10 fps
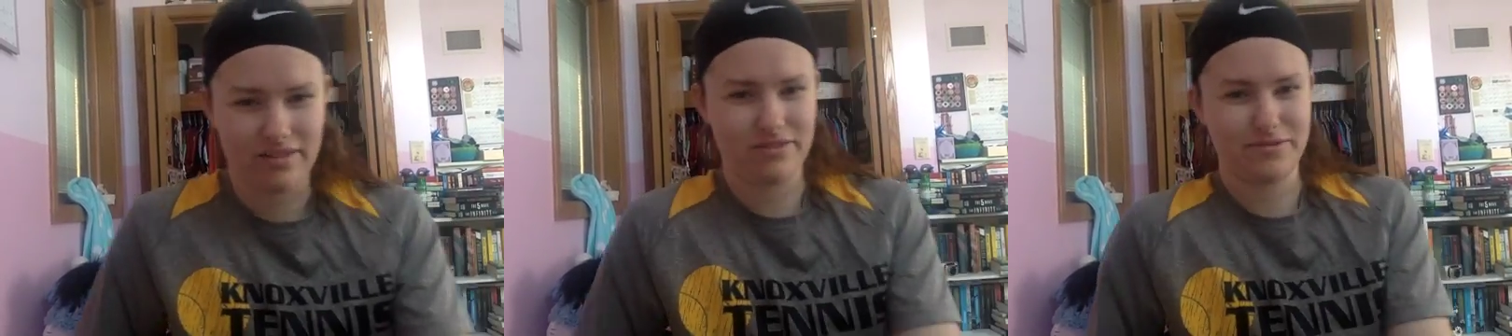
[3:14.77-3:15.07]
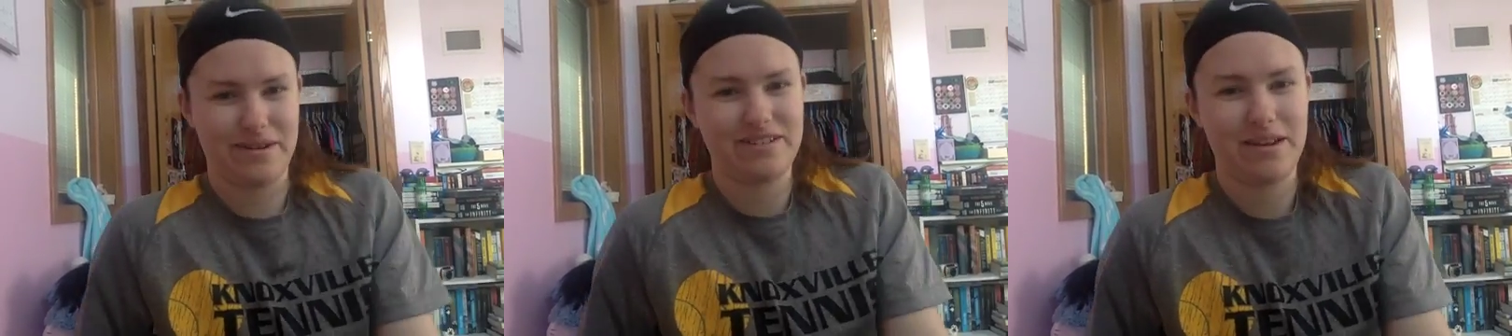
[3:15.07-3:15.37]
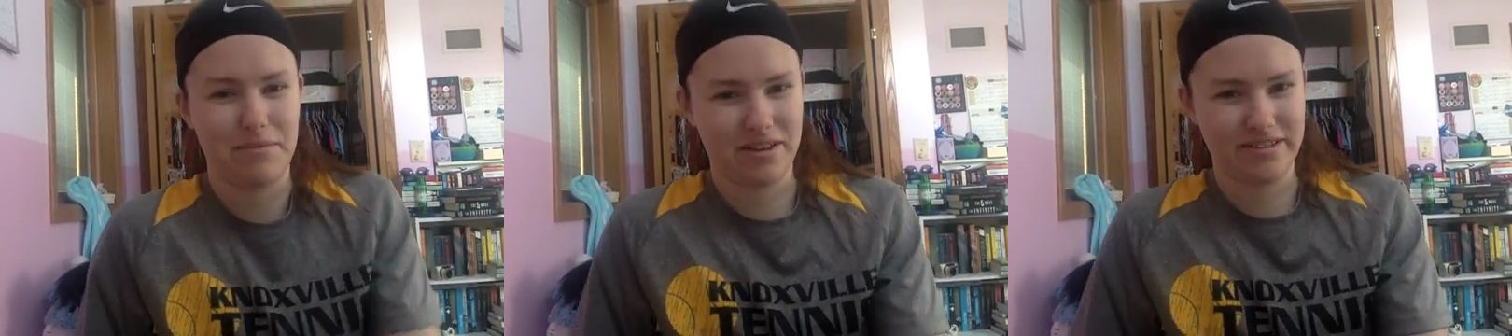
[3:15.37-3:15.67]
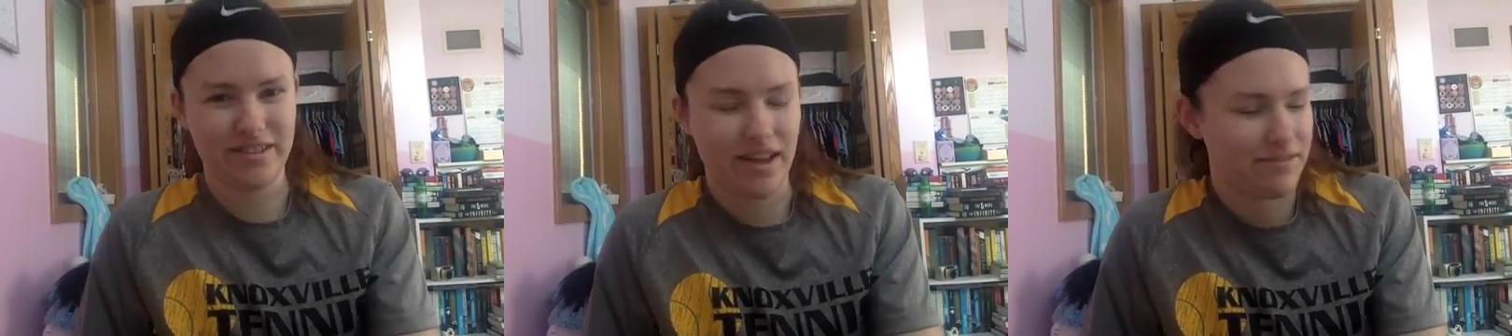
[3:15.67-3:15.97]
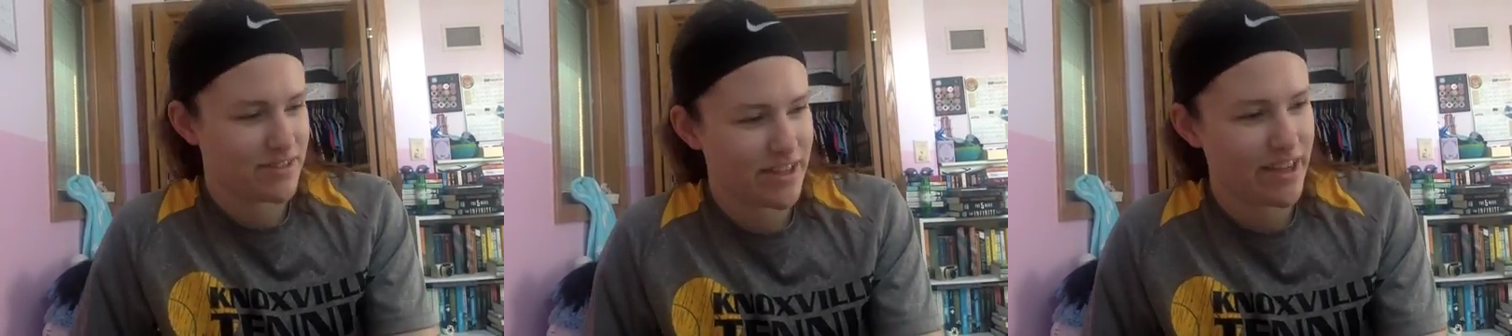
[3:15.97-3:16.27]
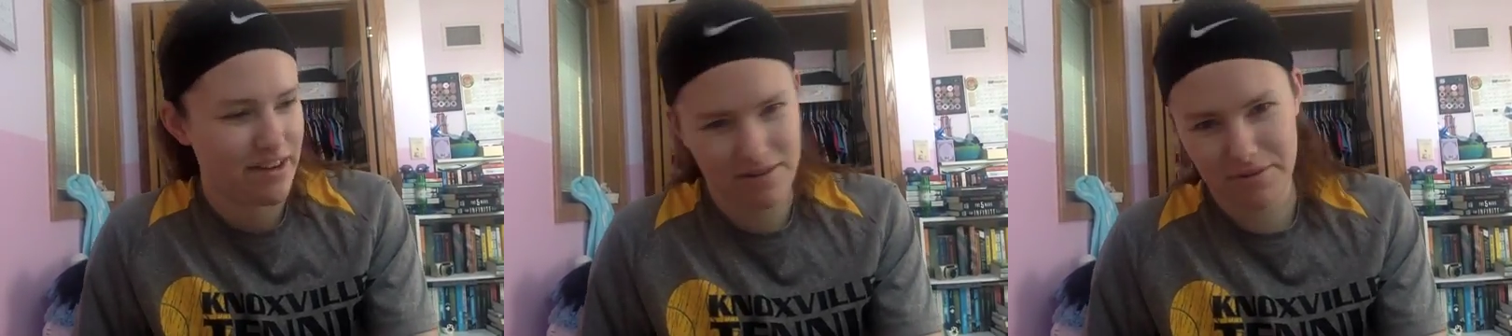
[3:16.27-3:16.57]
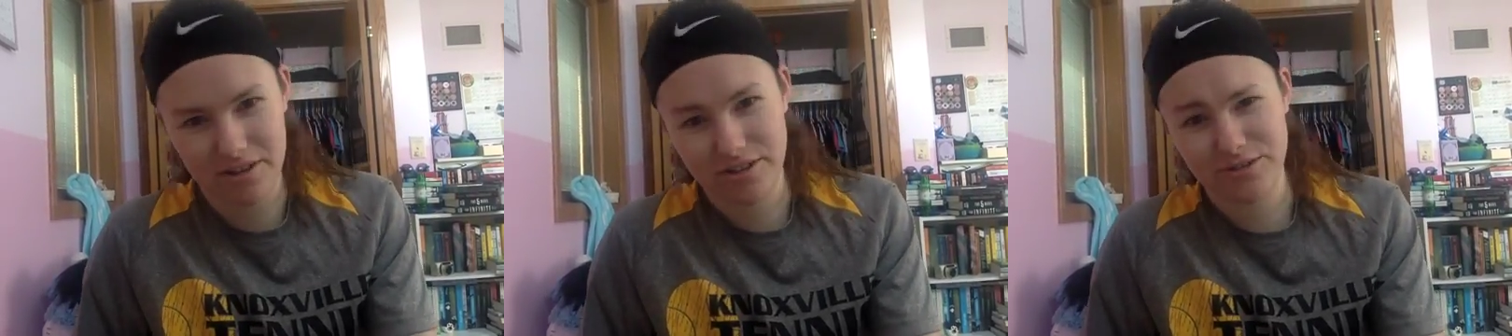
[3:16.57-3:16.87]
there's about 10 minutes left, and I
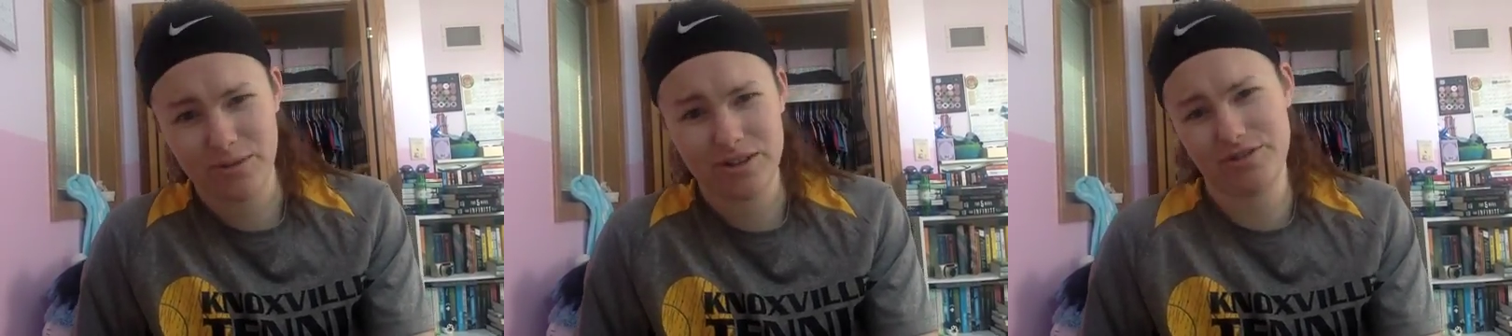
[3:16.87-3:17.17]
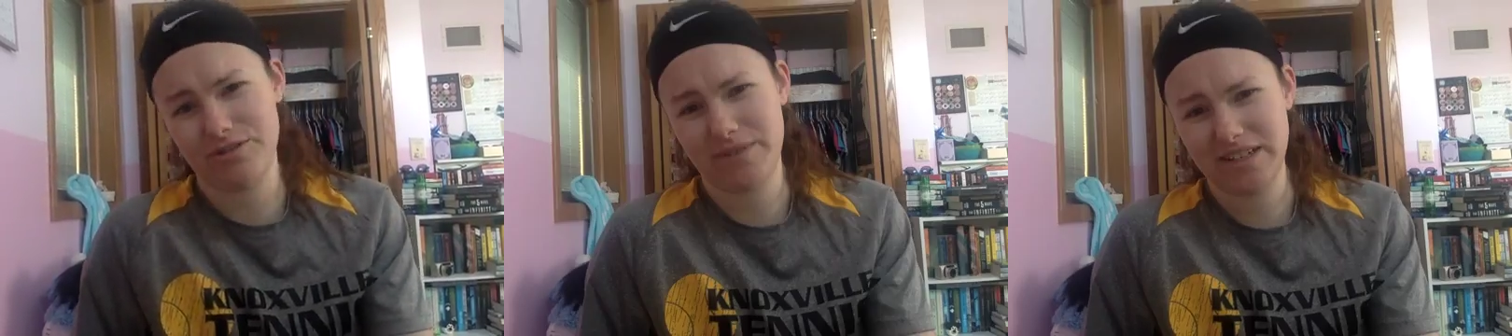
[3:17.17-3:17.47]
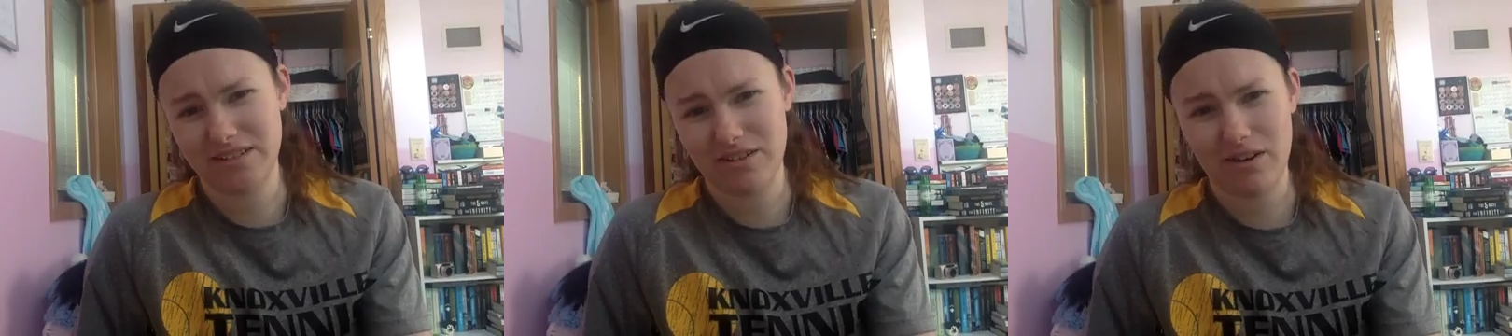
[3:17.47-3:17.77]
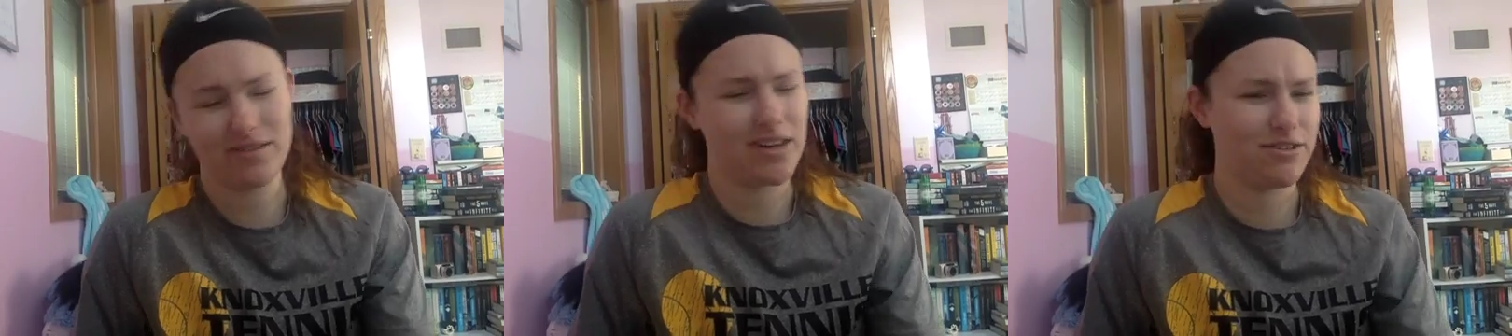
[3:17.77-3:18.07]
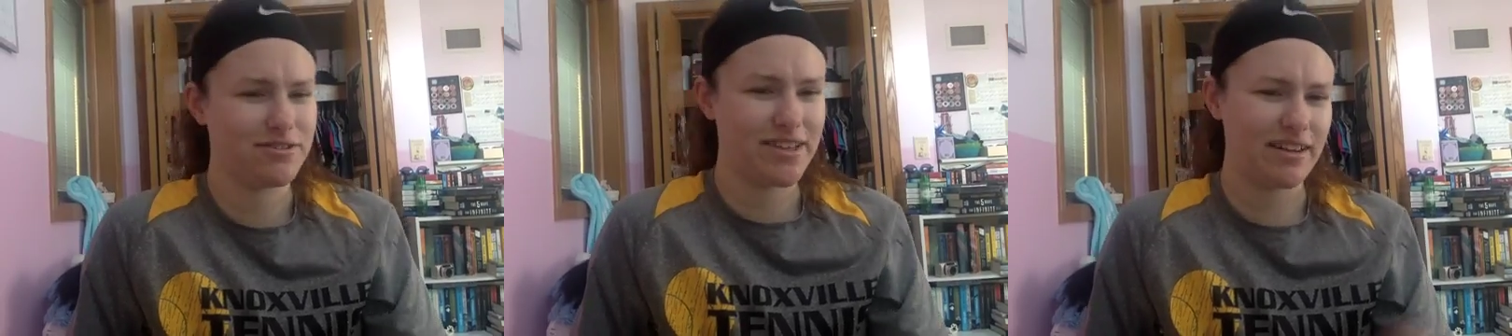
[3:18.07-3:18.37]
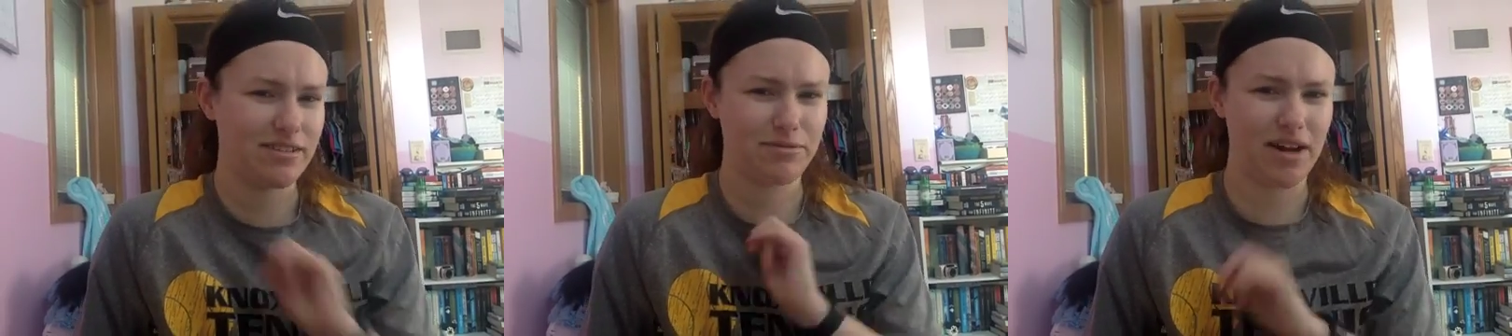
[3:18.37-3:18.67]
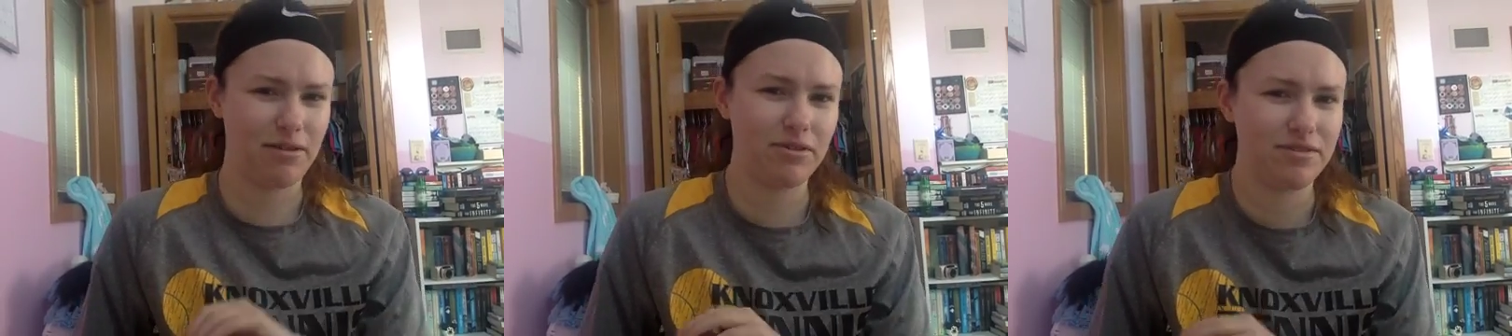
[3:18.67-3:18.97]
really just wanted to erase it all, and I knew exactly
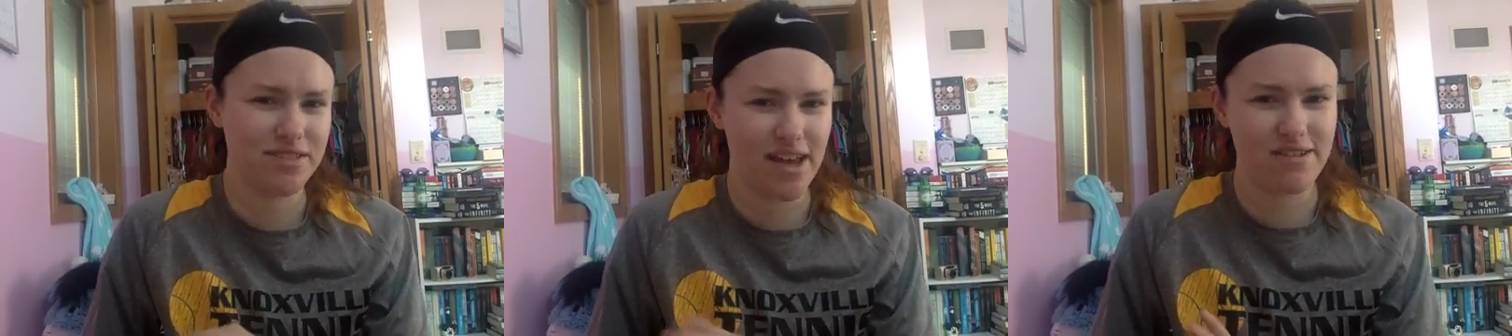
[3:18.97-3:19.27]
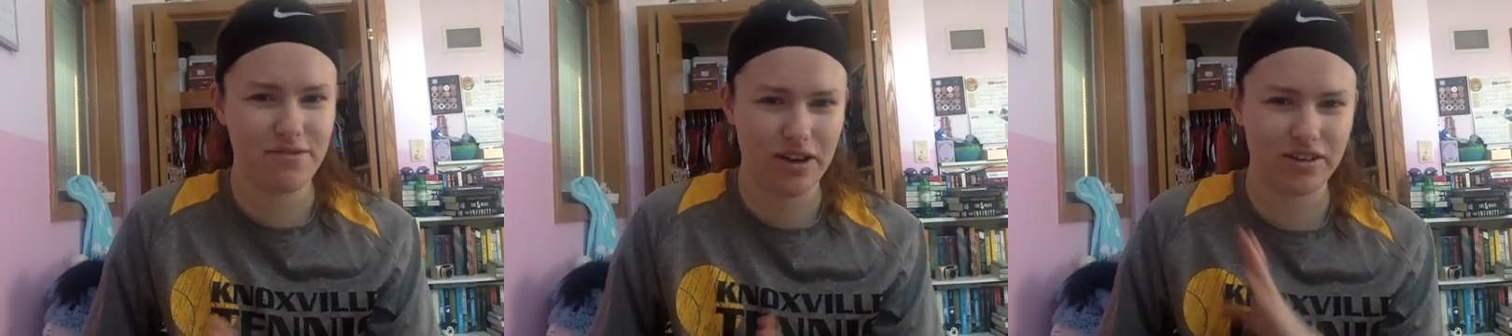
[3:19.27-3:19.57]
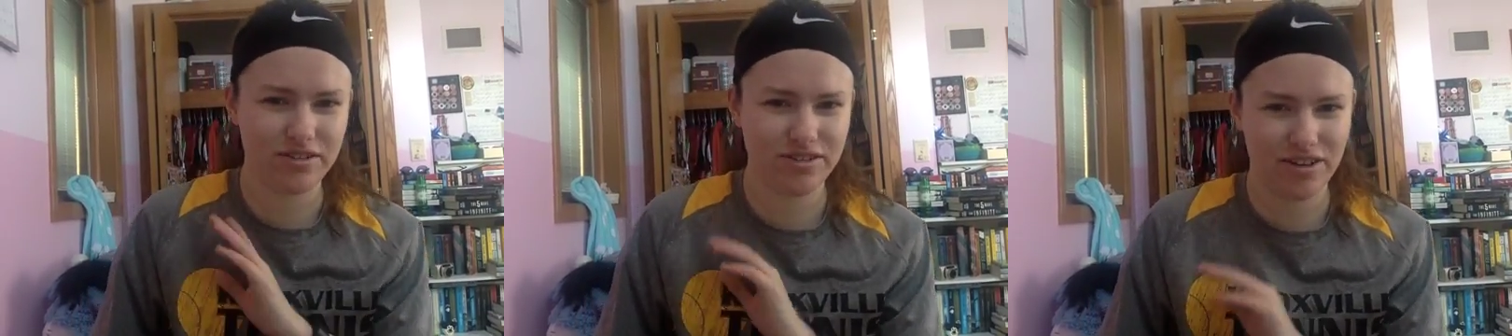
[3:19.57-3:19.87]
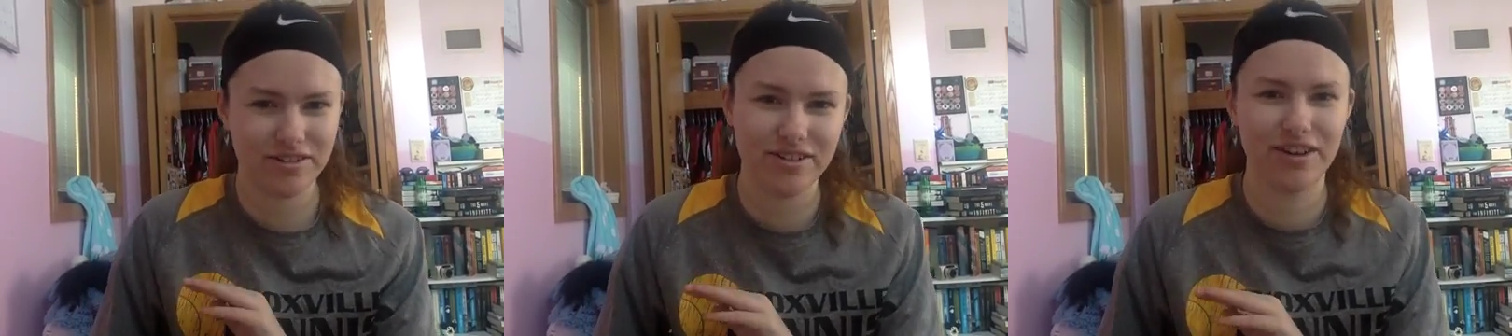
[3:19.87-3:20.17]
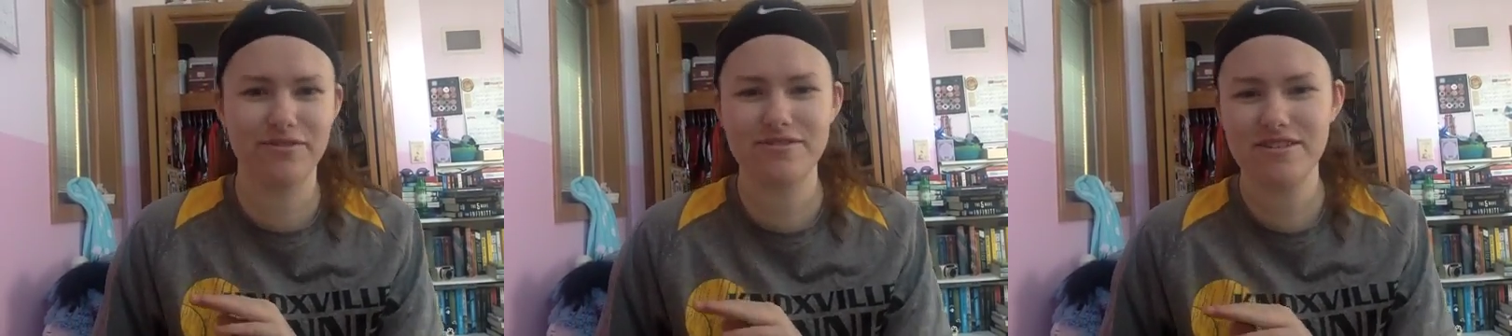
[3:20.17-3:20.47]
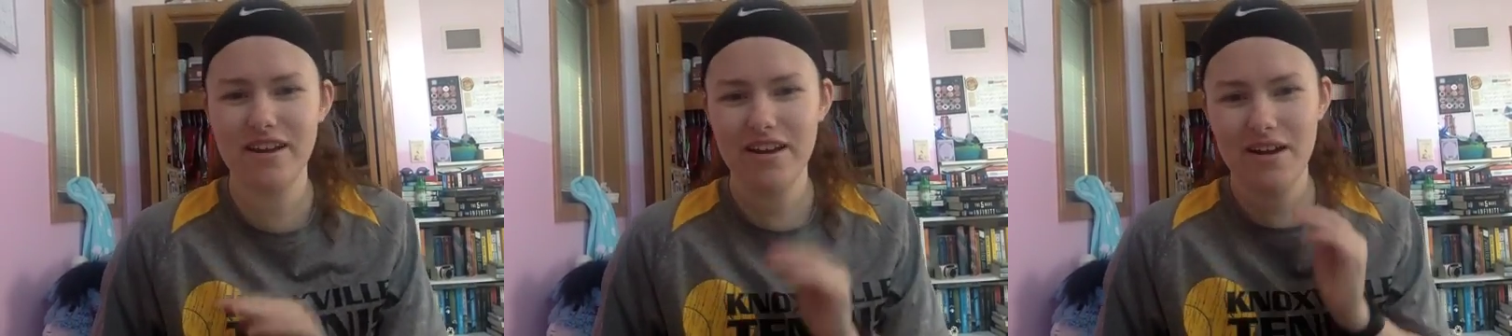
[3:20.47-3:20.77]
what I would have said if I could have started over,